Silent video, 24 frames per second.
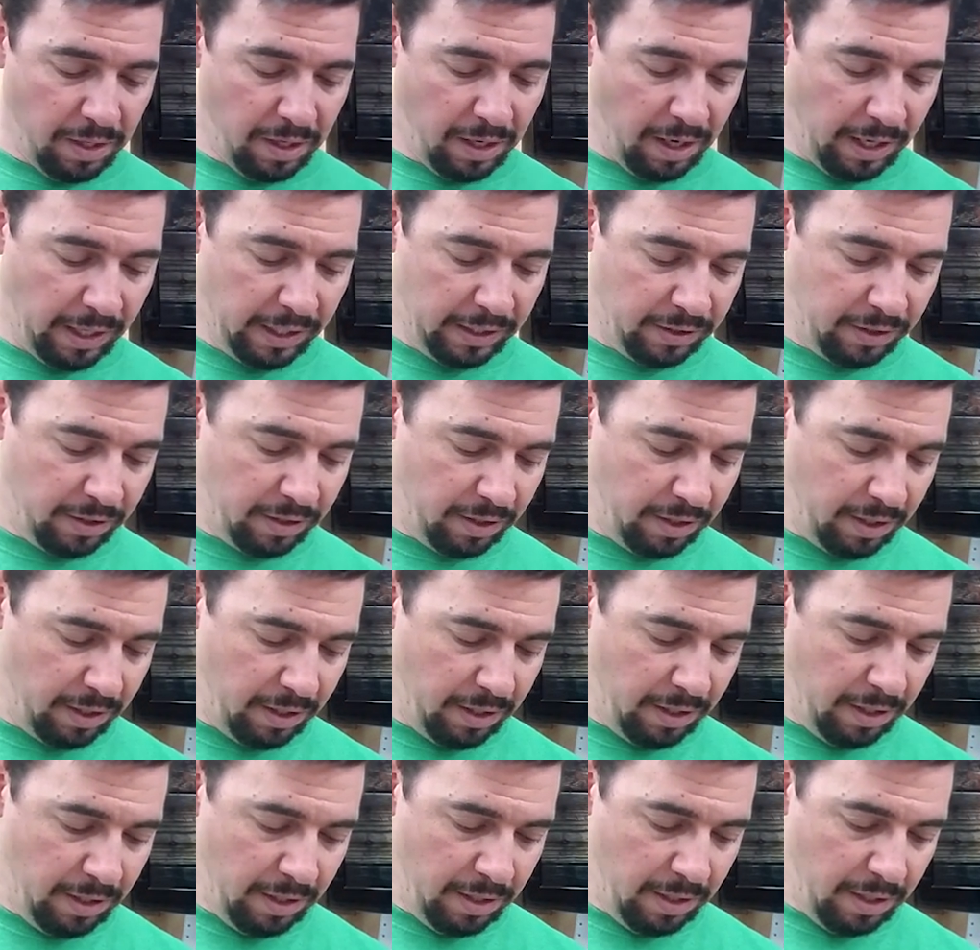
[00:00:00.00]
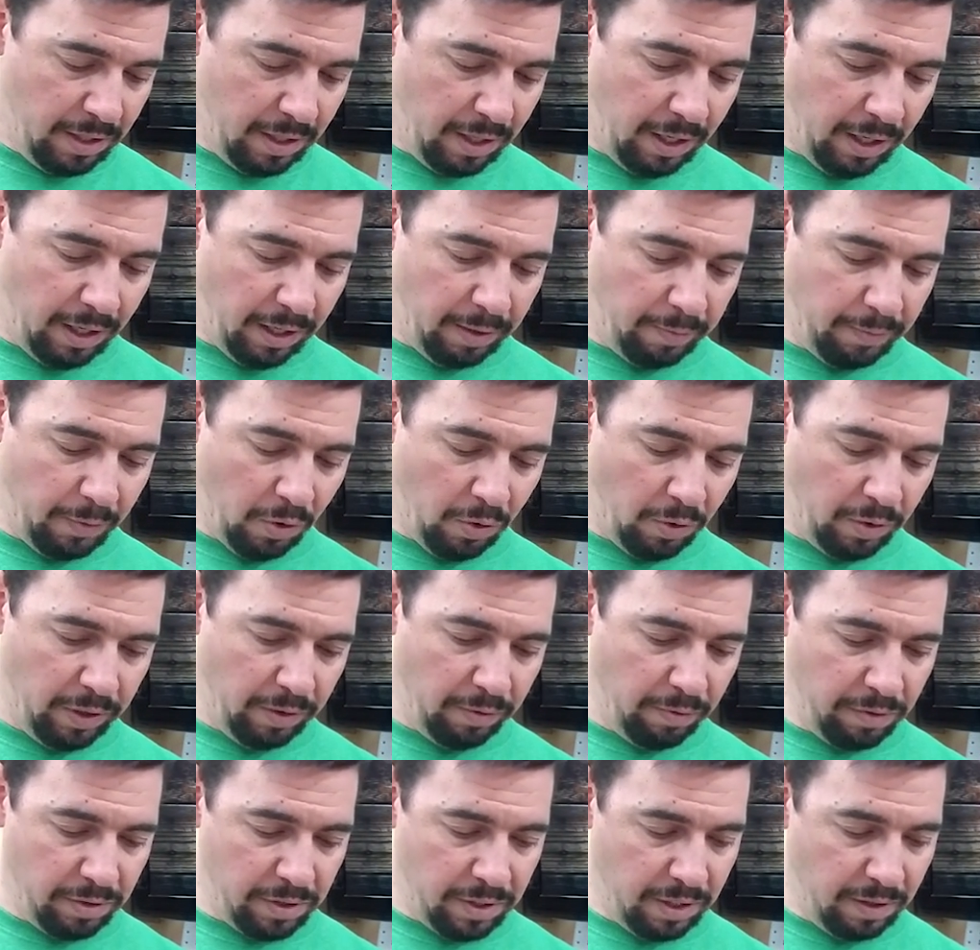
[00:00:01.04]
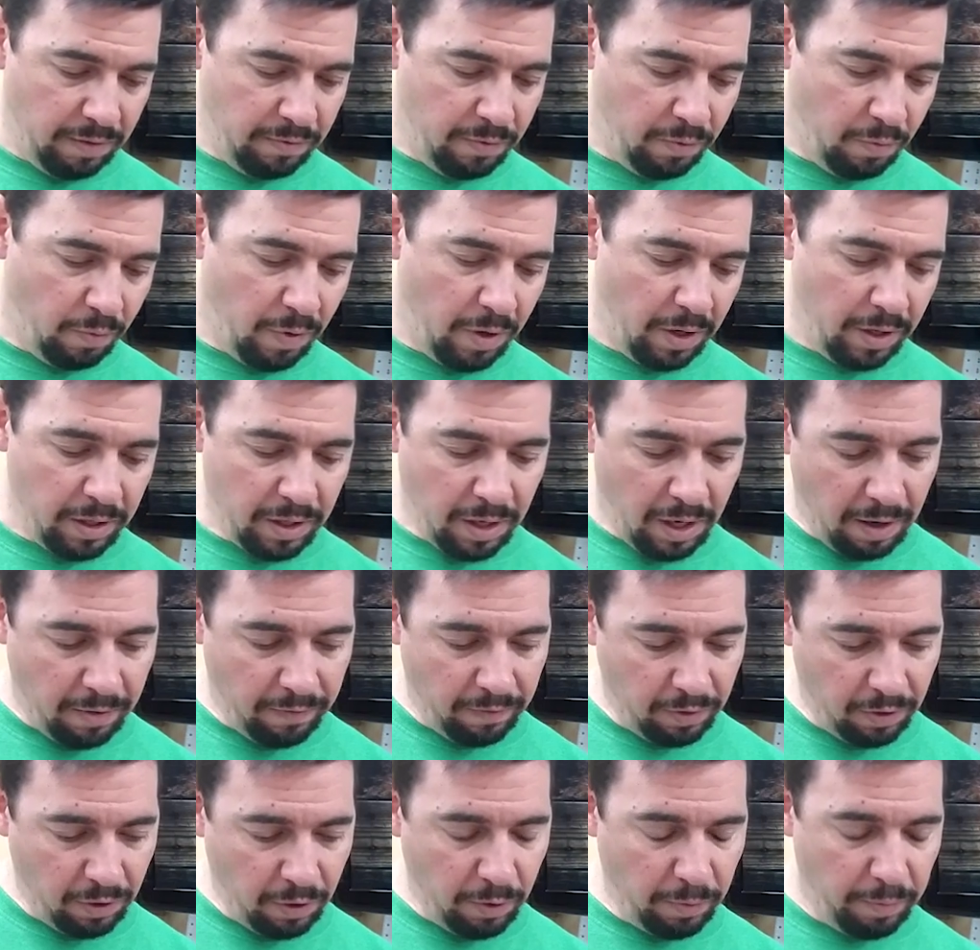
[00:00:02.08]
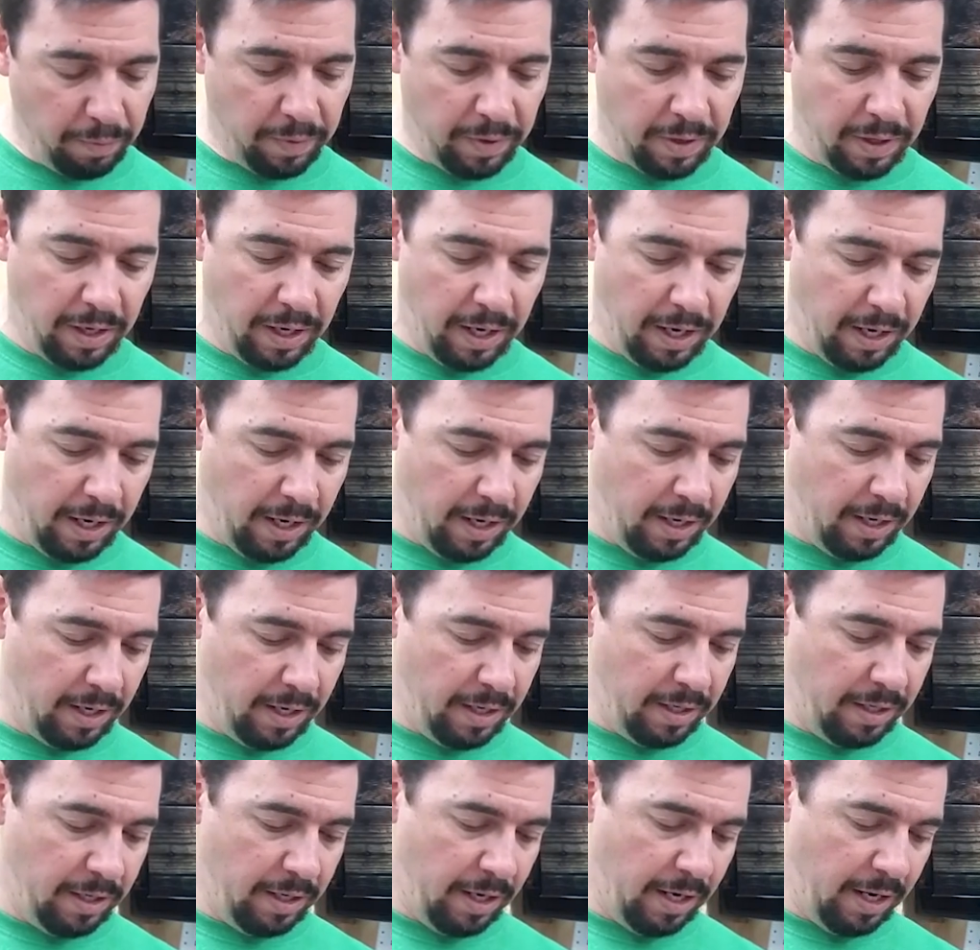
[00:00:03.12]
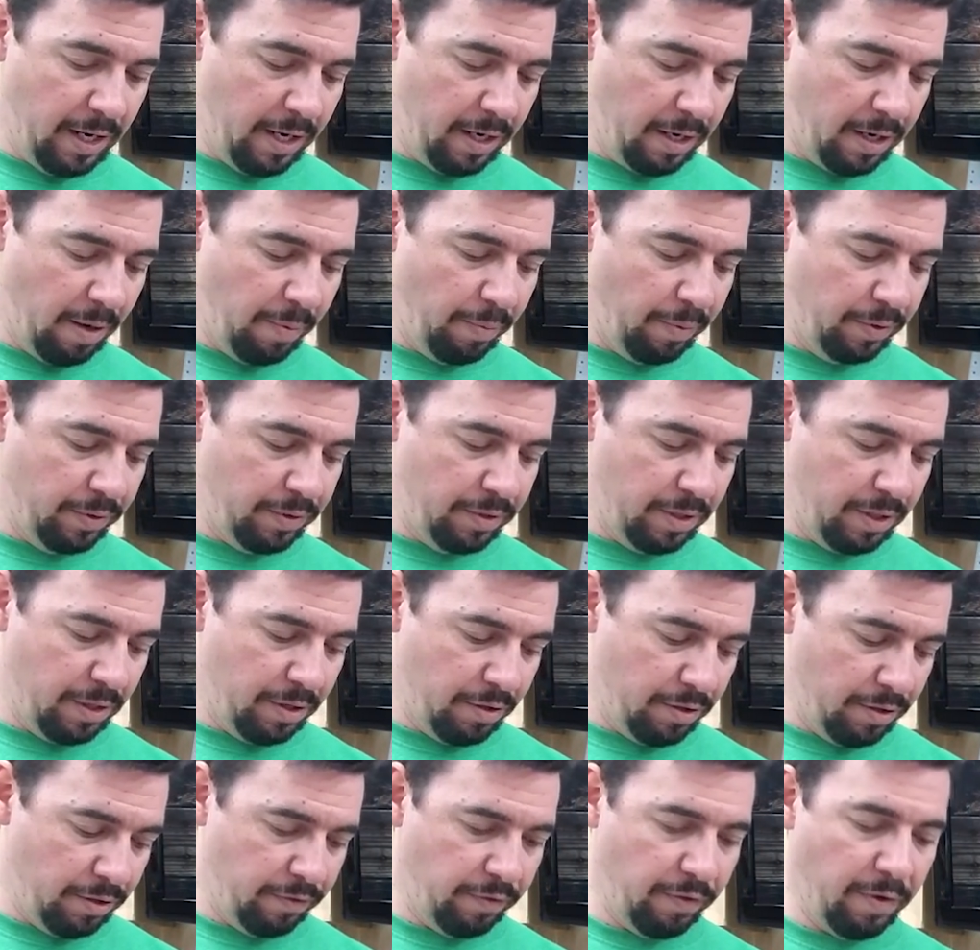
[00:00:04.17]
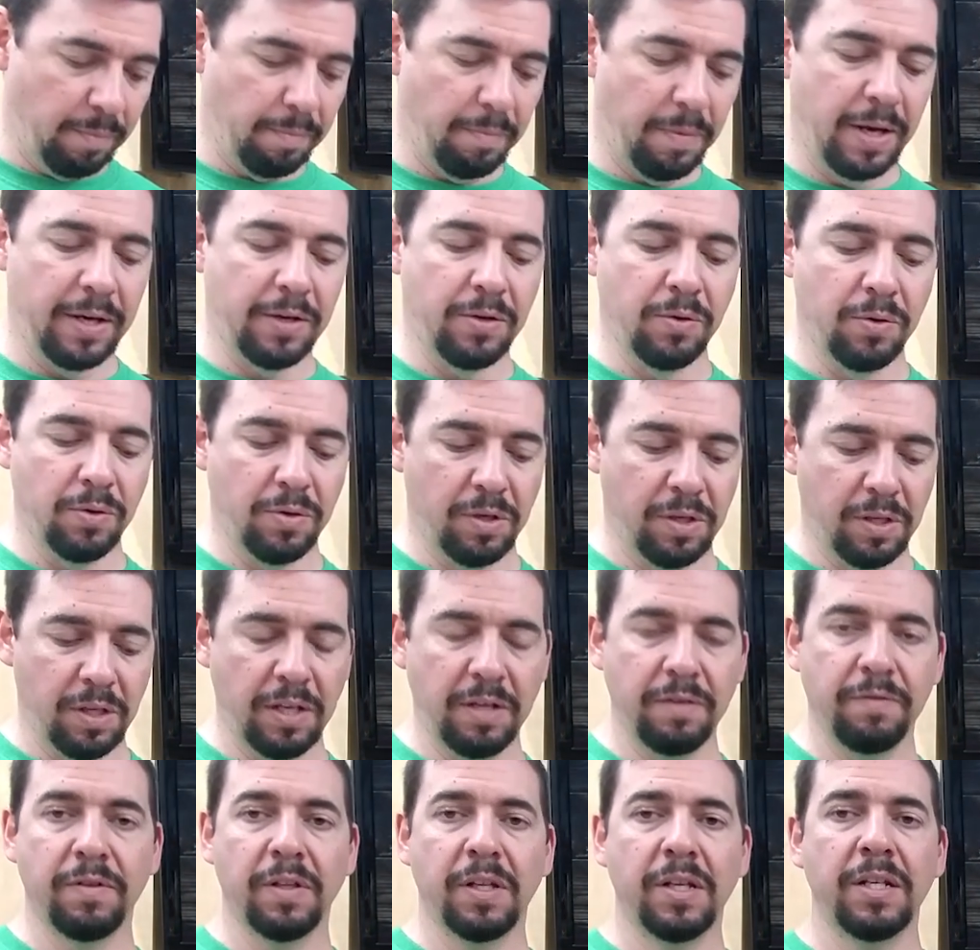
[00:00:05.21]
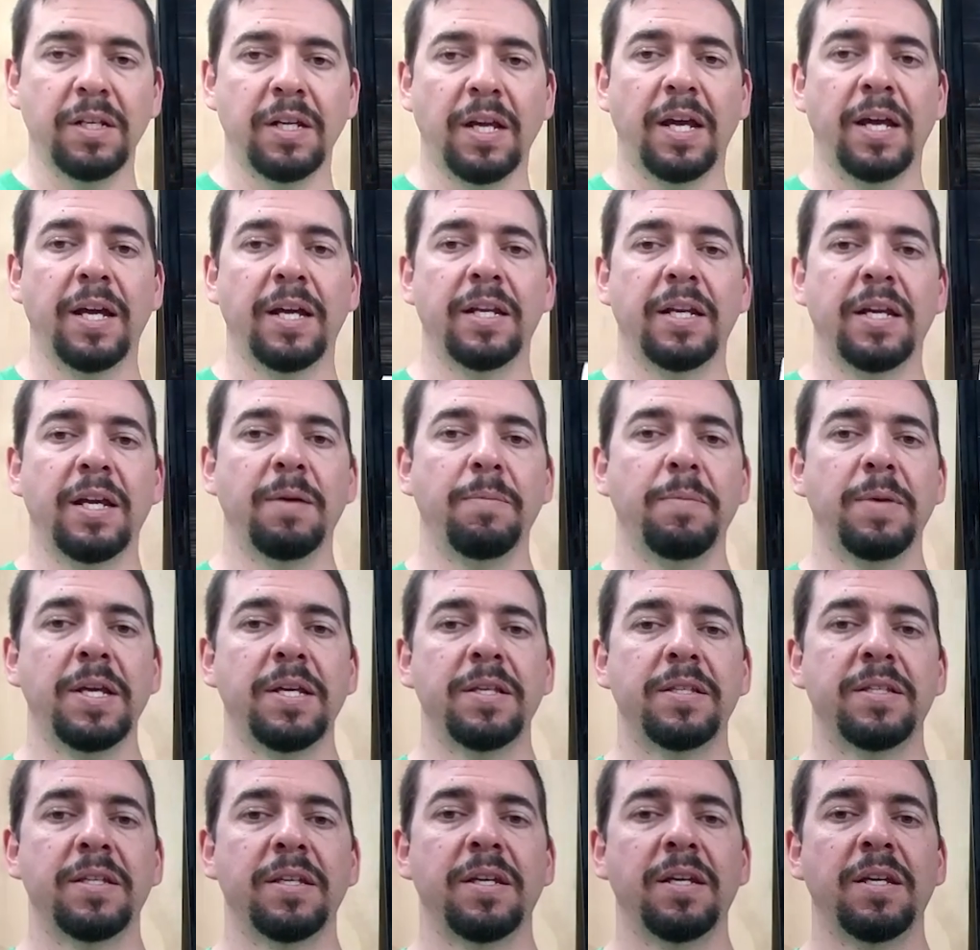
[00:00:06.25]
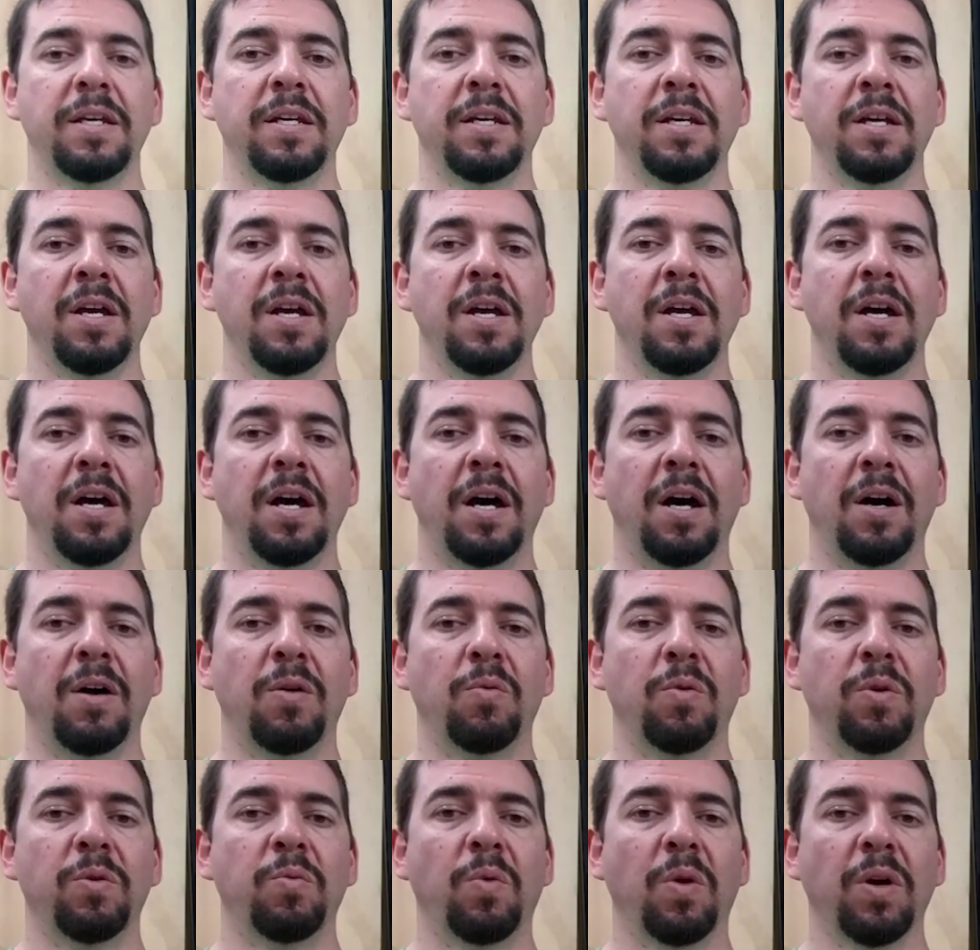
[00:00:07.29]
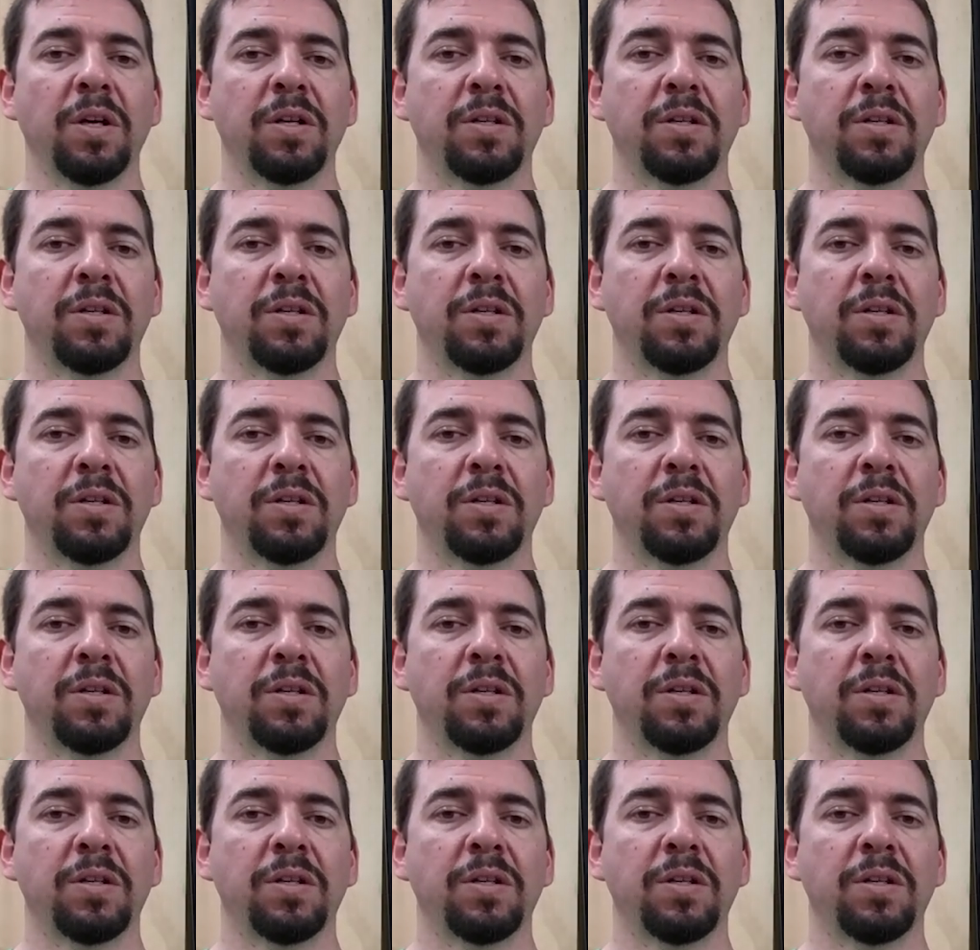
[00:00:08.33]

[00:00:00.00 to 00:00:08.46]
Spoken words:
I actually only received one envelope, and had a couple of stickers from Michael Cleaveland at MEC Woodworks.